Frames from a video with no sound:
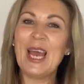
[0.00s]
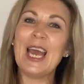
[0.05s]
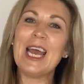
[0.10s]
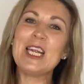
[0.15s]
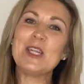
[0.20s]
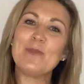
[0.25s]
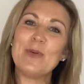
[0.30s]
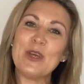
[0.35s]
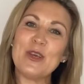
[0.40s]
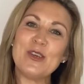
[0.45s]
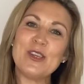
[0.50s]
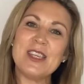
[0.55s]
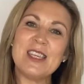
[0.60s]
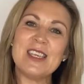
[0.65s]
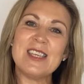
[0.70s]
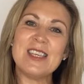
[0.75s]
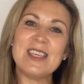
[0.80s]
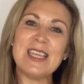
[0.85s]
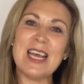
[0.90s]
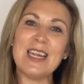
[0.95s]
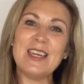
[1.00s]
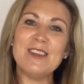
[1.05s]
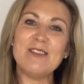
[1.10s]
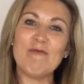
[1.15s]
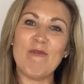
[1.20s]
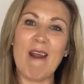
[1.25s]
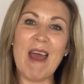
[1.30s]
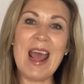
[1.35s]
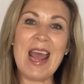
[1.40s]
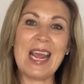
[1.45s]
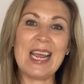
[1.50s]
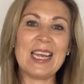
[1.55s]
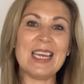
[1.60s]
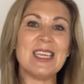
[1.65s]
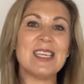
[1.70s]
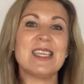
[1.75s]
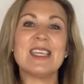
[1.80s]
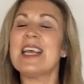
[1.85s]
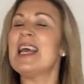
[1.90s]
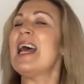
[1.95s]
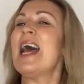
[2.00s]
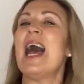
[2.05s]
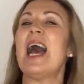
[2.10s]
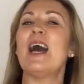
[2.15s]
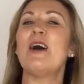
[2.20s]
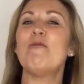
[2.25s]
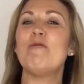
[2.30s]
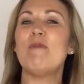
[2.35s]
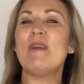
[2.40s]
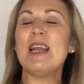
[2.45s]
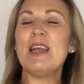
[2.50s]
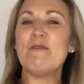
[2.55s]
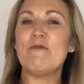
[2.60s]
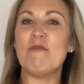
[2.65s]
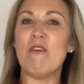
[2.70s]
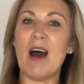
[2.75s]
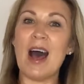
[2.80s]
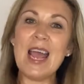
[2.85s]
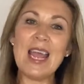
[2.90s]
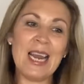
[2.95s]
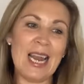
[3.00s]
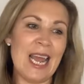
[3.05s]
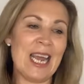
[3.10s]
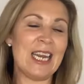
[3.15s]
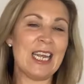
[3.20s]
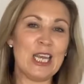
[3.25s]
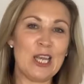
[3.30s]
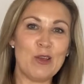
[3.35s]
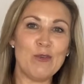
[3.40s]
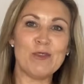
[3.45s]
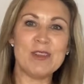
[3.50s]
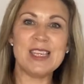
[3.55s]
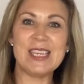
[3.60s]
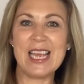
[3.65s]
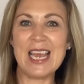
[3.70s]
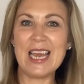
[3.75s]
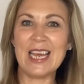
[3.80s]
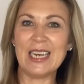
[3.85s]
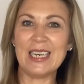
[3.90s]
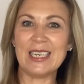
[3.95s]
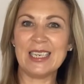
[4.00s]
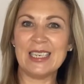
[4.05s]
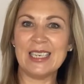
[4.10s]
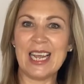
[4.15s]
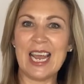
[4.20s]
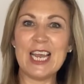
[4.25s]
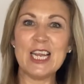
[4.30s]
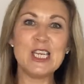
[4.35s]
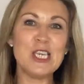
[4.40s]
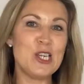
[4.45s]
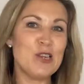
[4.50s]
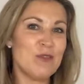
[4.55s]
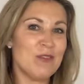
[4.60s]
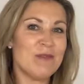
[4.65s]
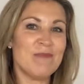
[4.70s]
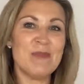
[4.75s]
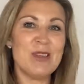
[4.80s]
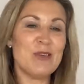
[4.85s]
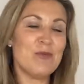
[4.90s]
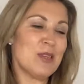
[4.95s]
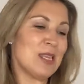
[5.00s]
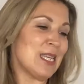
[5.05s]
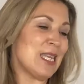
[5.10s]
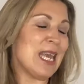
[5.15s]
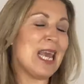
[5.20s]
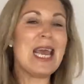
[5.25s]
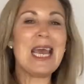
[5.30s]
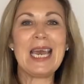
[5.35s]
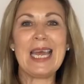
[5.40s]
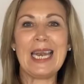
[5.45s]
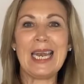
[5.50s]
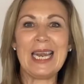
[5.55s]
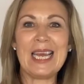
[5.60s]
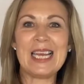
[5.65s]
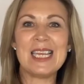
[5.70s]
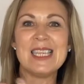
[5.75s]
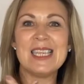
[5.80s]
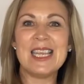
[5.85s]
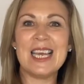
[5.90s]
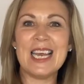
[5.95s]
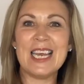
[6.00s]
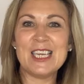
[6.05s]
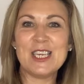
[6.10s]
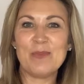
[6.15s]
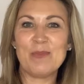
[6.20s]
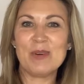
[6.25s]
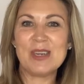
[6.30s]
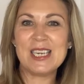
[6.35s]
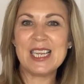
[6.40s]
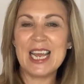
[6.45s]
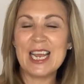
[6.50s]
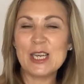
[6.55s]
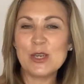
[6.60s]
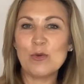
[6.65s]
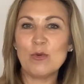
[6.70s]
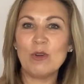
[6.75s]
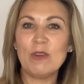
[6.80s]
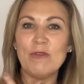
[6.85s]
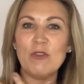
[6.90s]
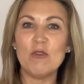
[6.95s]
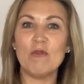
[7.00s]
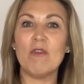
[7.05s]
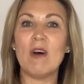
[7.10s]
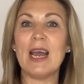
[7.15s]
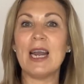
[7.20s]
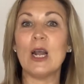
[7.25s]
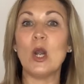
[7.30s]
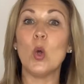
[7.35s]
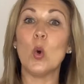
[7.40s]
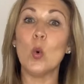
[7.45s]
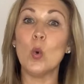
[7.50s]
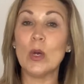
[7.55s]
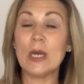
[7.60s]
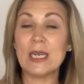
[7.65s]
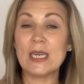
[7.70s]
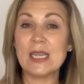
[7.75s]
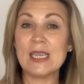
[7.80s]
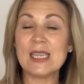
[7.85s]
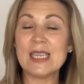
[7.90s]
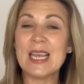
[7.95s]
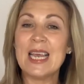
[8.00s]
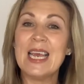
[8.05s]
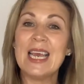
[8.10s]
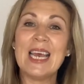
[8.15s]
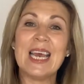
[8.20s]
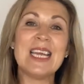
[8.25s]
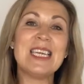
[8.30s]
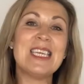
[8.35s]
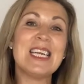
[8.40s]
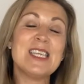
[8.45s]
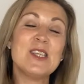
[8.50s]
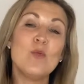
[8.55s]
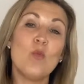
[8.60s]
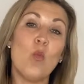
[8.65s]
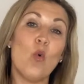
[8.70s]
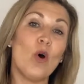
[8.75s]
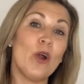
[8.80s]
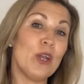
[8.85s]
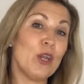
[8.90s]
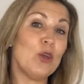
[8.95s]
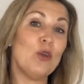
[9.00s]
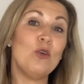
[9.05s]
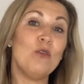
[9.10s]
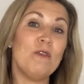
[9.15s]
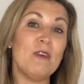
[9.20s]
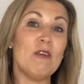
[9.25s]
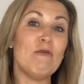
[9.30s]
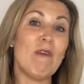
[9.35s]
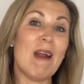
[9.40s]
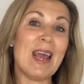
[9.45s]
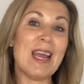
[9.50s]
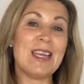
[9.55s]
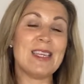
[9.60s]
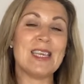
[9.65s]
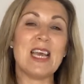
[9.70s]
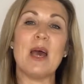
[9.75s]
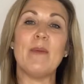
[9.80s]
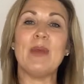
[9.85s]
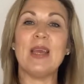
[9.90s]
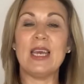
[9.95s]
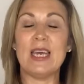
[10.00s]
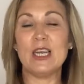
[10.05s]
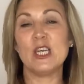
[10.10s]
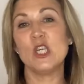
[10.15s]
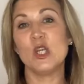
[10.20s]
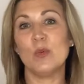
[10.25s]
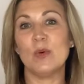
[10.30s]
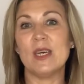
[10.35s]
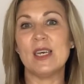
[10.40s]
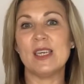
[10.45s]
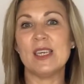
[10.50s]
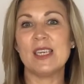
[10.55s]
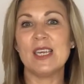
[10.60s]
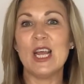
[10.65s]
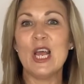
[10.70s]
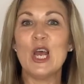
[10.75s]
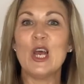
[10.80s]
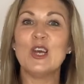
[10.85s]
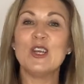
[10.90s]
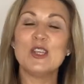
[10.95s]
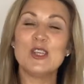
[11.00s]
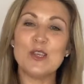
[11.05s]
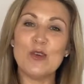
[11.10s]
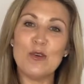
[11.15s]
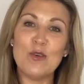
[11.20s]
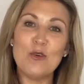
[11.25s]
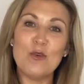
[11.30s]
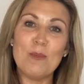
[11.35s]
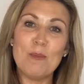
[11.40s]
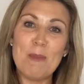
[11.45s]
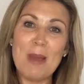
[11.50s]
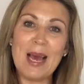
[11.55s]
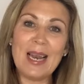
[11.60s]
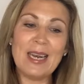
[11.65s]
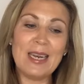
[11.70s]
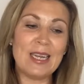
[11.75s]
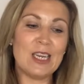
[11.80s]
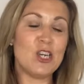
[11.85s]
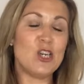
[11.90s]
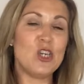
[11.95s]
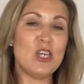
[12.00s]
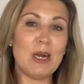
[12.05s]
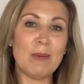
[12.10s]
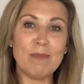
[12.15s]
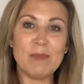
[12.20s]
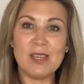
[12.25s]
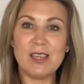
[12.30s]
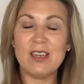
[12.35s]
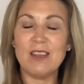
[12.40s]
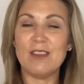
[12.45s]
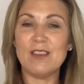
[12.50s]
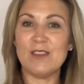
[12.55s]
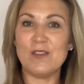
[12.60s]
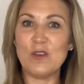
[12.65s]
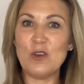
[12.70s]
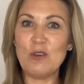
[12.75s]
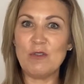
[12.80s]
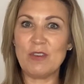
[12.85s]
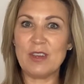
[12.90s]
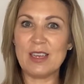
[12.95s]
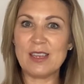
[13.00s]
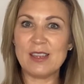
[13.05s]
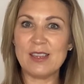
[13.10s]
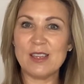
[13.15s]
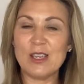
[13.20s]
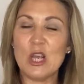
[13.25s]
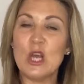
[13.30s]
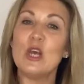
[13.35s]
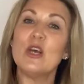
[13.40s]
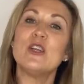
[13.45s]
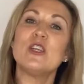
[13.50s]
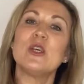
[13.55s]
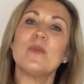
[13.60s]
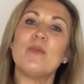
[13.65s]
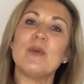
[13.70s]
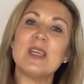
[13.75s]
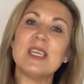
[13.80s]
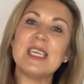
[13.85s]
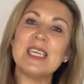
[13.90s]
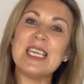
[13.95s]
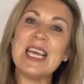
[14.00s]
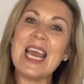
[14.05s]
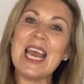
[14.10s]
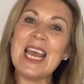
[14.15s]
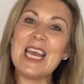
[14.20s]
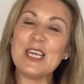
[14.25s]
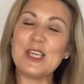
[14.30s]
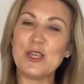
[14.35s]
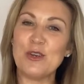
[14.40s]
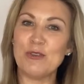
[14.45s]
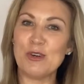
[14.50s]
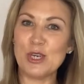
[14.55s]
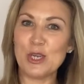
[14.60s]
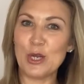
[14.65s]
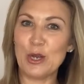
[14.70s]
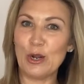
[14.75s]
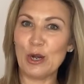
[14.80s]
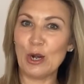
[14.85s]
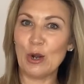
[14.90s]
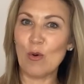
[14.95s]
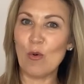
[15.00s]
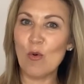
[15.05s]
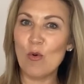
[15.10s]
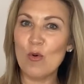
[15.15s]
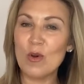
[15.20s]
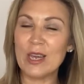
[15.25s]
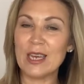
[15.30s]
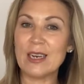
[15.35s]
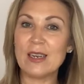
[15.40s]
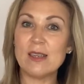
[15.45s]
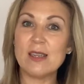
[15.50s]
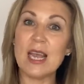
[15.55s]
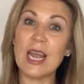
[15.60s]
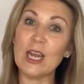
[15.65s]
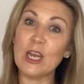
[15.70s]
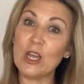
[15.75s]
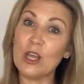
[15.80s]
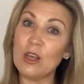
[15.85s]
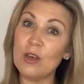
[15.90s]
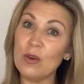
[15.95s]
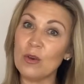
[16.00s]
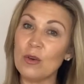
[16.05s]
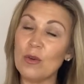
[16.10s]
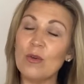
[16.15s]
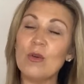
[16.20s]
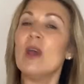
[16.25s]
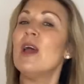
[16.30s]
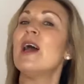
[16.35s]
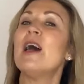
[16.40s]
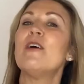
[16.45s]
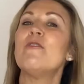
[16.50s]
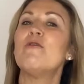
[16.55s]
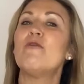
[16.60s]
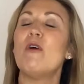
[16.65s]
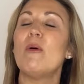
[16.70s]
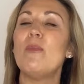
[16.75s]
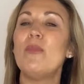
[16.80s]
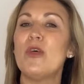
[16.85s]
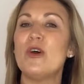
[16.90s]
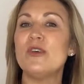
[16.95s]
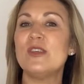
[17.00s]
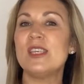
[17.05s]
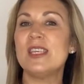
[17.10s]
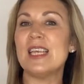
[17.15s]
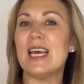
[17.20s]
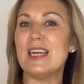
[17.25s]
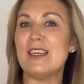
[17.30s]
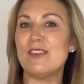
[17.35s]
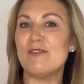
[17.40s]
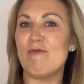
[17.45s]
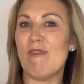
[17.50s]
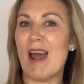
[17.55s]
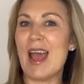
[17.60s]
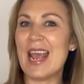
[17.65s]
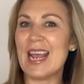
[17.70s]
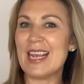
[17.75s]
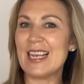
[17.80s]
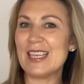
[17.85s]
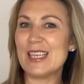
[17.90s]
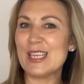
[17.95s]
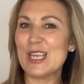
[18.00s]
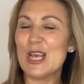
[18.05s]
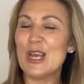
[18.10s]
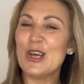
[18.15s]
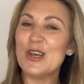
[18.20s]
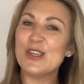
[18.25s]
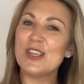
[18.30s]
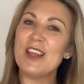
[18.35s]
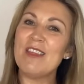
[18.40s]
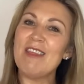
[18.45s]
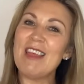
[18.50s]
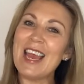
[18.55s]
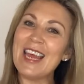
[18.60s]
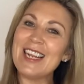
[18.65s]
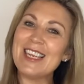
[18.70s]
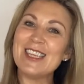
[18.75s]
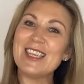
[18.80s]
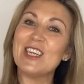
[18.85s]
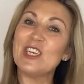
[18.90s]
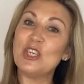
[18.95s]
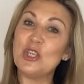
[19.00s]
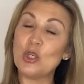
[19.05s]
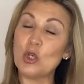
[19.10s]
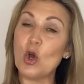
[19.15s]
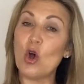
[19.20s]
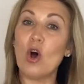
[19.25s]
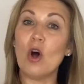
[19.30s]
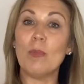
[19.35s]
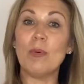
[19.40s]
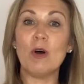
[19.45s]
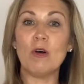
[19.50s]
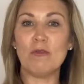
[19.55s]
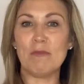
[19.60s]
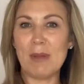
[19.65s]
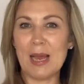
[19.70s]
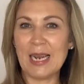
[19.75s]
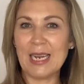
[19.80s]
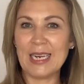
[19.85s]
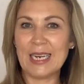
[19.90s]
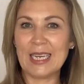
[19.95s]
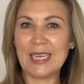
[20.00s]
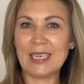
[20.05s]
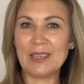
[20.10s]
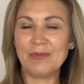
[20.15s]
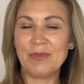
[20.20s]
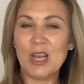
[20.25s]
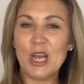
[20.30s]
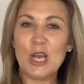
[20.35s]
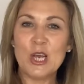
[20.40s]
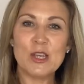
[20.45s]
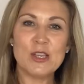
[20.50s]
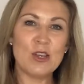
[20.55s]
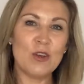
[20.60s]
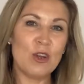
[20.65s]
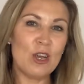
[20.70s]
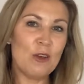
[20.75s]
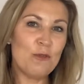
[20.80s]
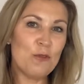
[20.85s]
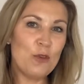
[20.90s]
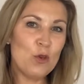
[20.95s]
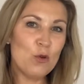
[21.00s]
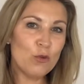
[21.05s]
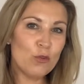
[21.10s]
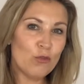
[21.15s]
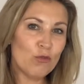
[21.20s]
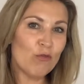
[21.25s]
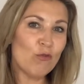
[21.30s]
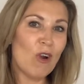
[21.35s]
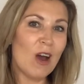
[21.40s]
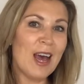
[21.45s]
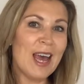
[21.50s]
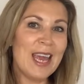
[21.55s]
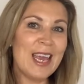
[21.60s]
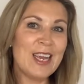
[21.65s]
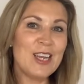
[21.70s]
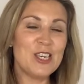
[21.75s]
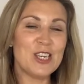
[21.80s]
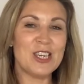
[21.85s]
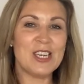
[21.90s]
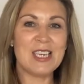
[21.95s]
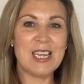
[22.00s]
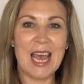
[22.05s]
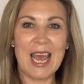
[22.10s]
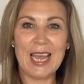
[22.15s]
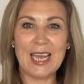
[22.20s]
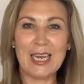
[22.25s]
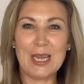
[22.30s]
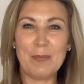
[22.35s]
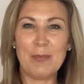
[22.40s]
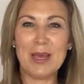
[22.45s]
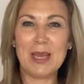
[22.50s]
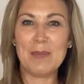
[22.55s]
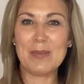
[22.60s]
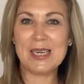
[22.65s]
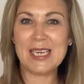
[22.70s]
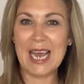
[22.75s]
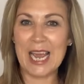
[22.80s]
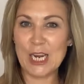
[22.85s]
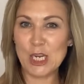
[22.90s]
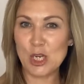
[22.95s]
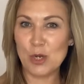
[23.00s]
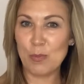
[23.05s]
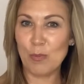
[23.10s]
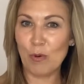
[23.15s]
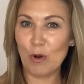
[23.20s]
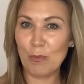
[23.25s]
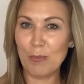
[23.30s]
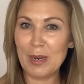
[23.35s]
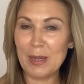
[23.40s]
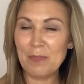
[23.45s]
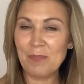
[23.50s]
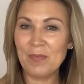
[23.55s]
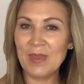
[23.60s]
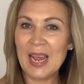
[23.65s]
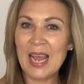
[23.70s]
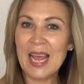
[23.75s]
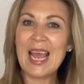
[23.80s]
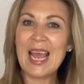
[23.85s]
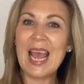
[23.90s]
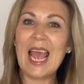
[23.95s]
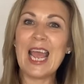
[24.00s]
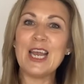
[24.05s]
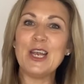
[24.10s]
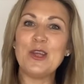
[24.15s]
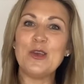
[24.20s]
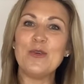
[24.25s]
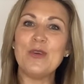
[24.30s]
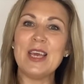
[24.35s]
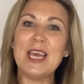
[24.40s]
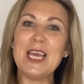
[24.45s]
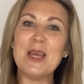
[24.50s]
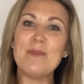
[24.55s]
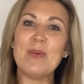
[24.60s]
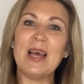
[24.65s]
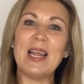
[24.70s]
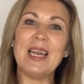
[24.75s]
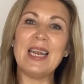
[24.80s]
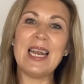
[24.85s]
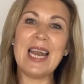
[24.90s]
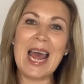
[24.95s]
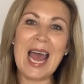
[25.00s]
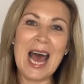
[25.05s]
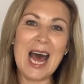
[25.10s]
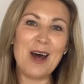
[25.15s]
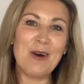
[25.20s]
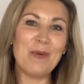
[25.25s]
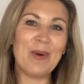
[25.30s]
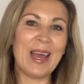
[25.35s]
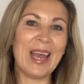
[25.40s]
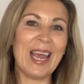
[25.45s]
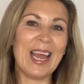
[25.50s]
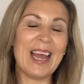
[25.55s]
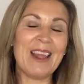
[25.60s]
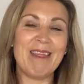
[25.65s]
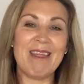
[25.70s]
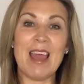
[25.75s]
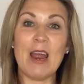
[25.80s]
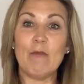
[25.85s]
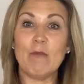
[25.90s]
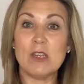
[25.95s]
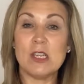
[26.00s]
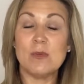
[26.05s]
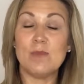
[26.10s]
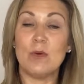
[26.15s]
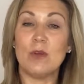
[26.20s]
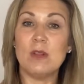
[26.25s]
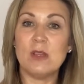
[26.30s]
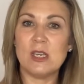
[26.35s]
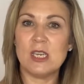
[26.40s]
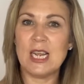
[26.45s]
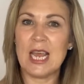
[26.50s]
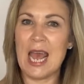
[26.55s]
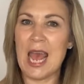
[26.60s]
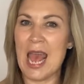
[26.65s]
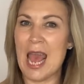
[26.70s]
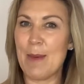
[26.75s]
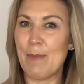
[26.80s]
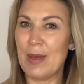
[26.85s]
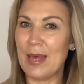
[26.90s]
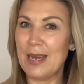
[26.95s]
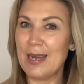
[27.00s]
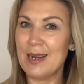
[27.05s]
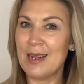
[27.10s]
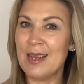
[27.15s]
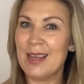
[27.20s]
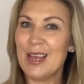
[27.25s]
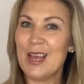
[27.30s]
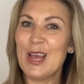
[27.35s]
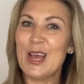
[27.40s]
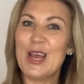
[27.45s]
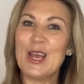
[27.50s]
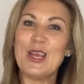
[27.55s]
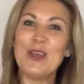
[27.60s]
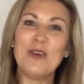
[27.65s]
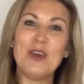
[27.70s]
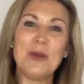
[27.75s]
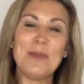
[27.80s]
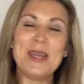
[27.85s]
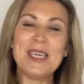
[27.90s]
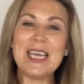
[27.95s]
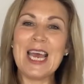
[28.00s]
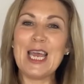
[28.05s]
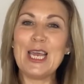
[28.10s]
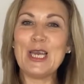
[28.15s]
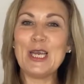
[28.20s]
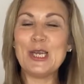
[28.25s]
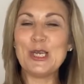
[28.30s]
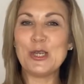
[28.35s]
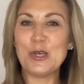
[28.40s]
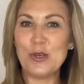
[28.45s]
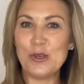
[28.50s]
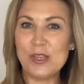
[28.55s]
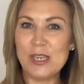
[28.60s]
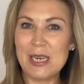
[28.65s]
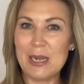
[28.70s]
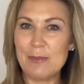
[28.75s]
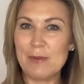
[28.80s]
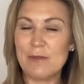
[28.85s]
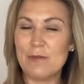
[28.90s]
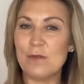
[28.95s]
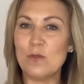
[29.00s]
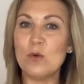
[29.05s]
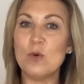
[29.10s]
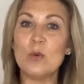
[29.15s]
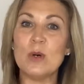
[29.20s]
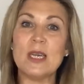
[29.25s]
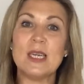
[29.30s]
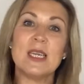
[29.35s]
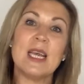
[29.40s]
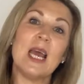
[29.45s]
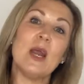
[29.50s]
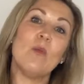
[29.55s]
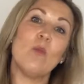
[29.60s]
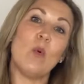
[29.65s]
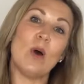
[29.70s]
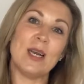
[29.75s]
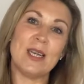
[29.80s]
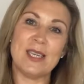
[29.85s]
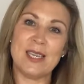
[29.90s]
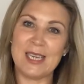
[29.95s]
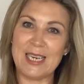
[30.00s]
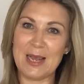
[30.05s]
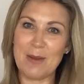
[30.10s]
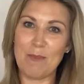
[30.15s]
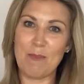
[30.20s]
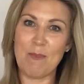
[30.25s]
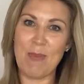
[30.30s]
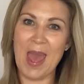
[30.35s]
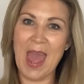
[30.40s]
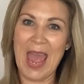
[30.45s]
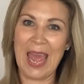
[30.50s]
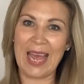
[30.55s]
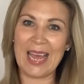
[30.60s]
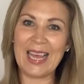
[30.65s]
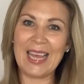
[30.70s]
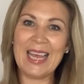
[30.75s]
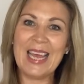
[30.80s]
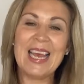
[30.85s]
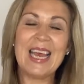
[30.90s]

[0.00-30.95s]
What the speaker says: It's because the sun's rays are really violating your skin, and your skin is there to protect all of your vital organs. It doesn't want UV rays coming into it. So your melanin jumps to the surface to protect your internal organs and you from those sun's rays. So that is the job of melanin. So if you're trying to tackle a pigmentation problem and you keep allowing that response to happen, you're going to be taking 2 steps forward and 1 step back.